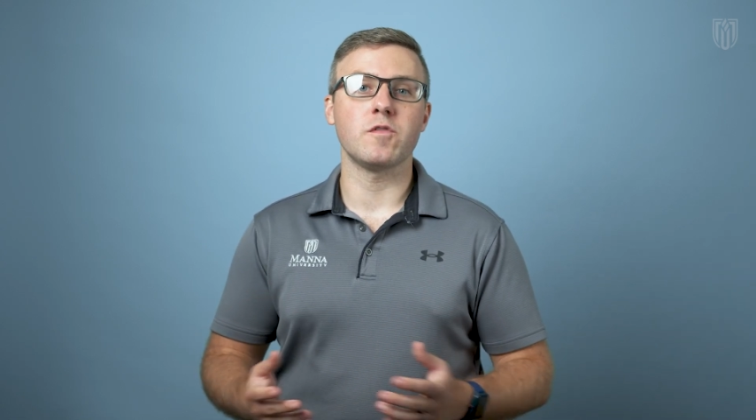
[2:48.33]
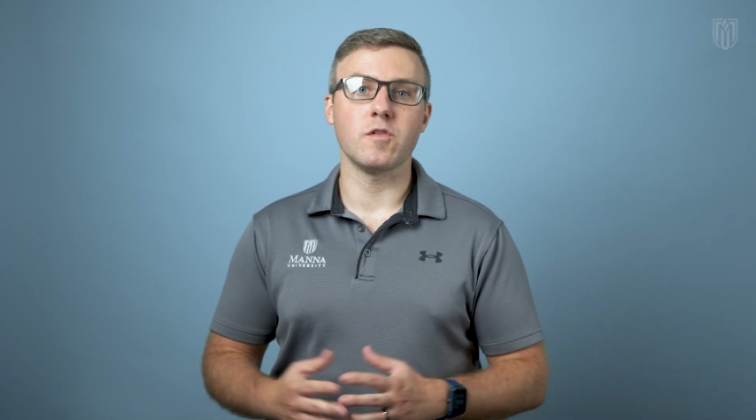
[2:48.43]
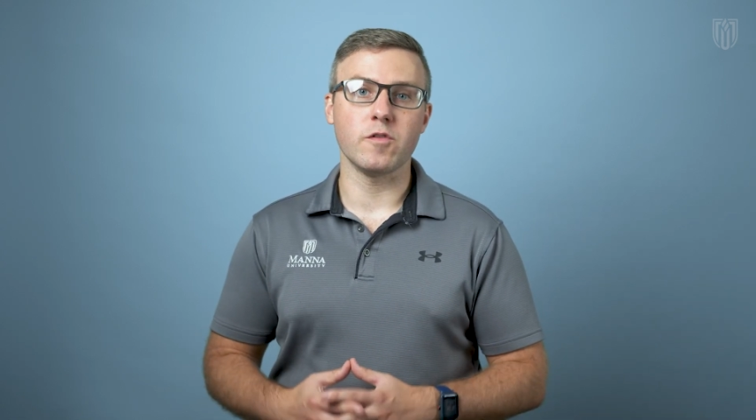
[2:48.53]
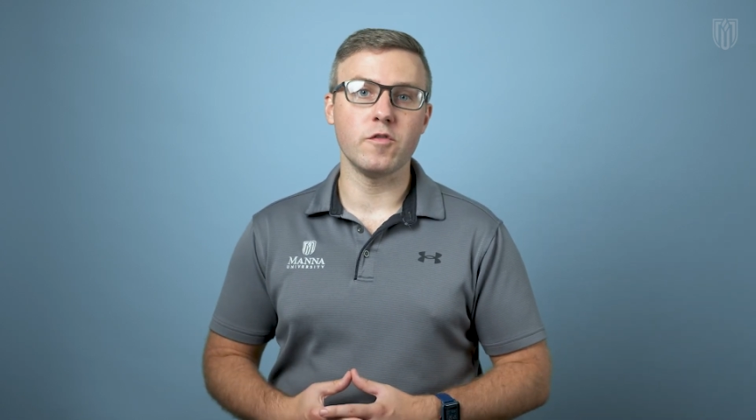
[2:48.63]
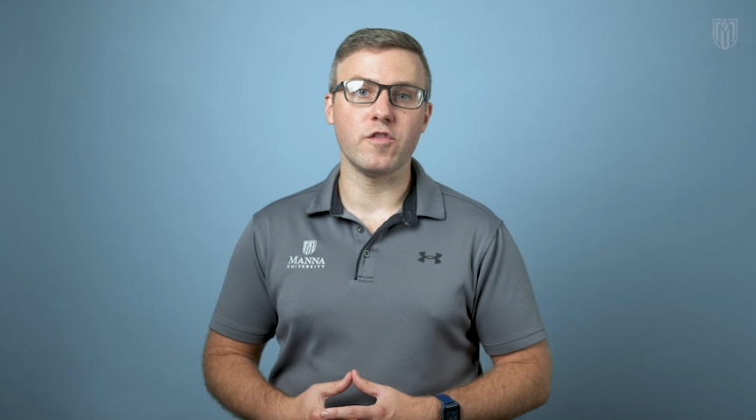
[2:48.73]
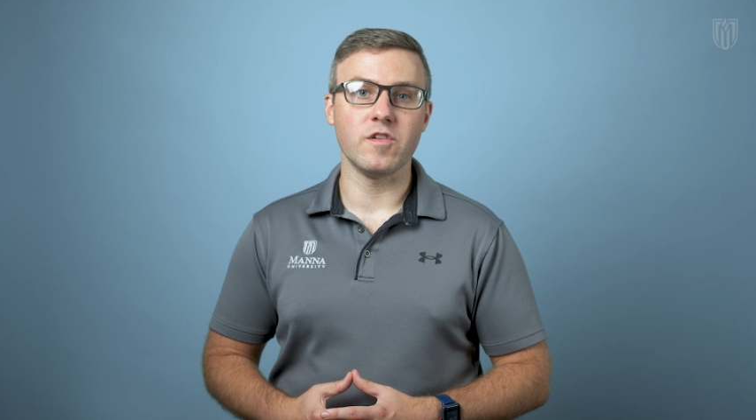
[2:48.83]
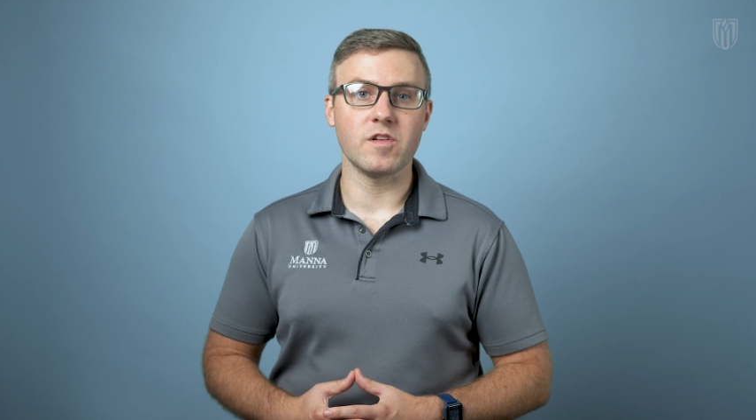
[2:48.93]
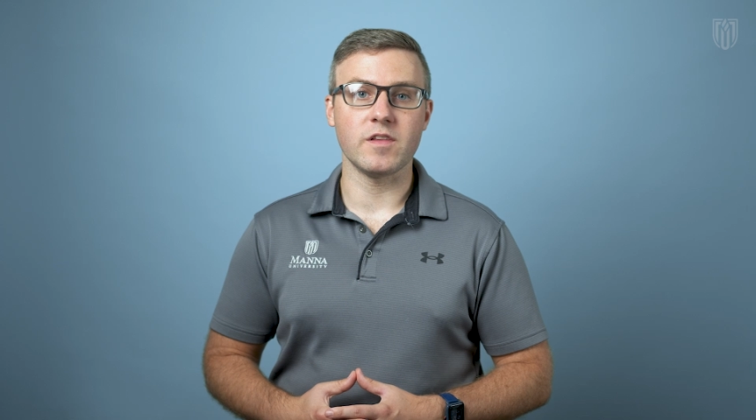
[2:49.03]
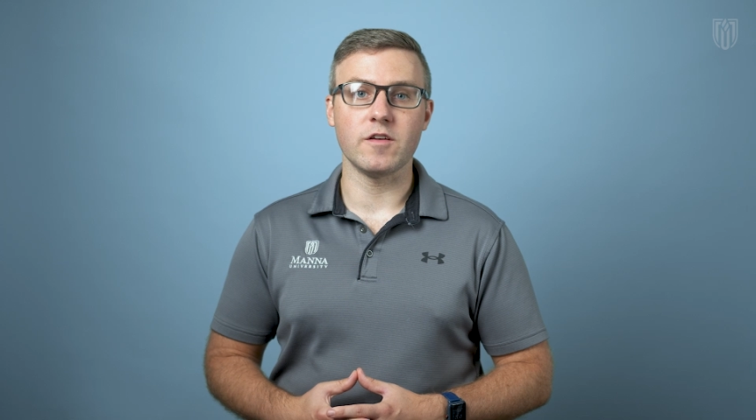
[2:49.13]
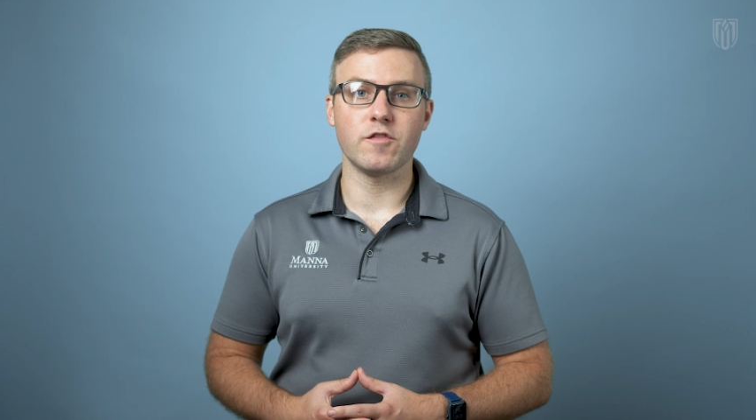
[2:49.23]
solution
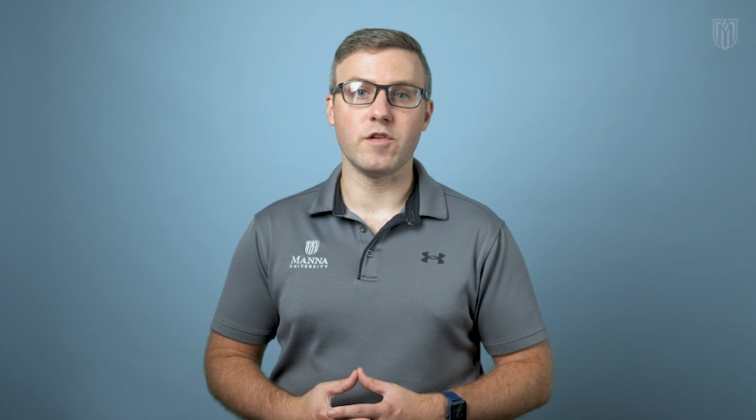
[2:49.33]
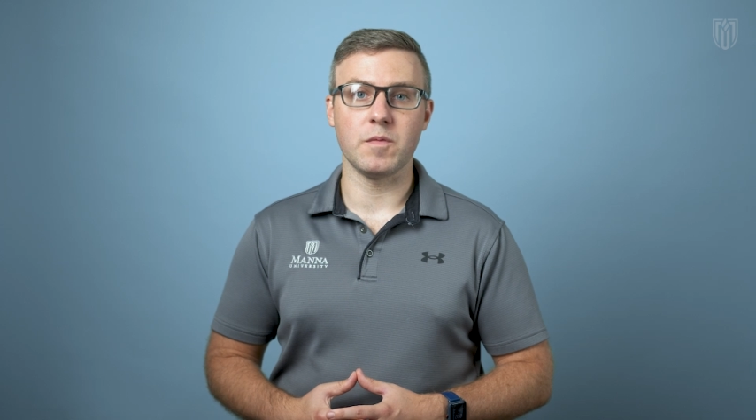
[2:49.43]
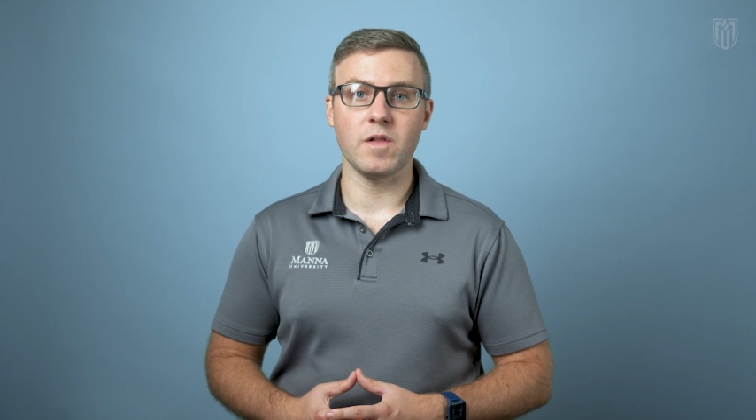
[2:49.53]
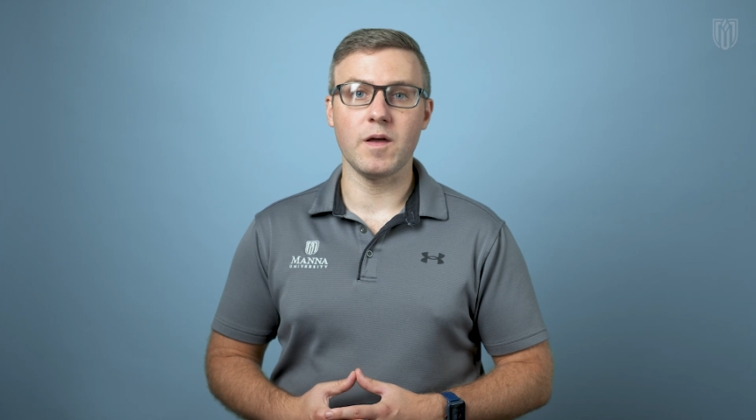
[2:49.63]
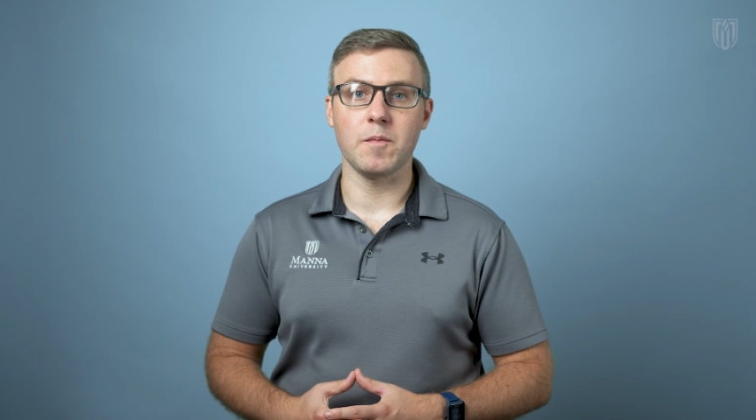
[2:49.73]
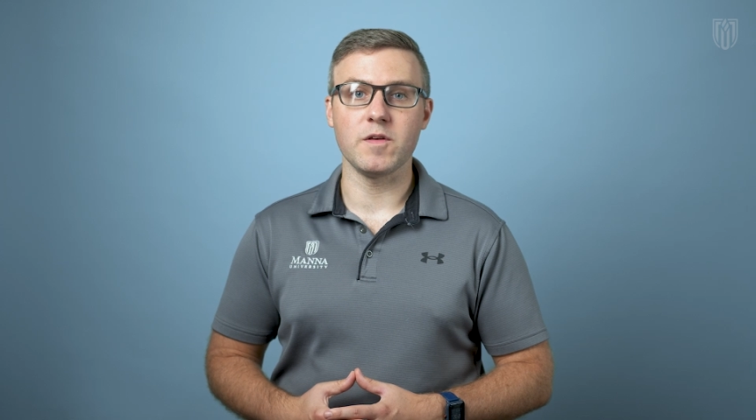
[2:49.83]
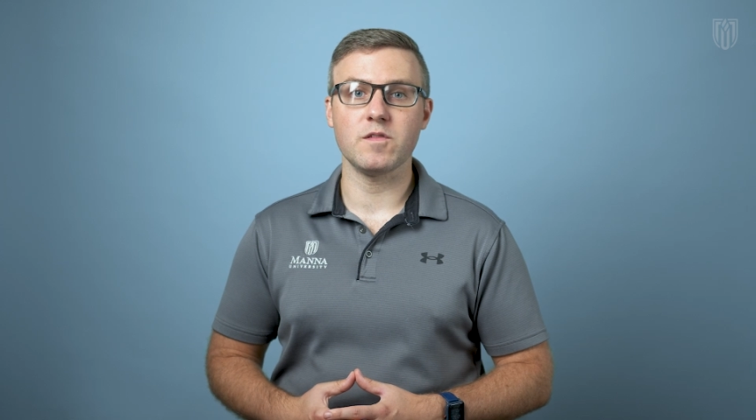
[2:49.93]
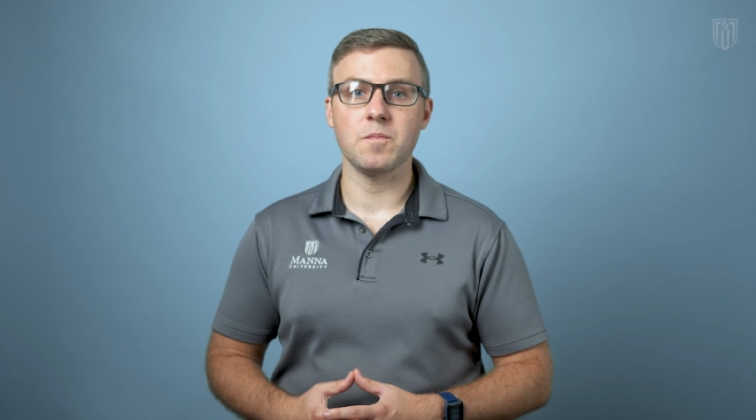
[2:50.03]
to leadership dilemmas,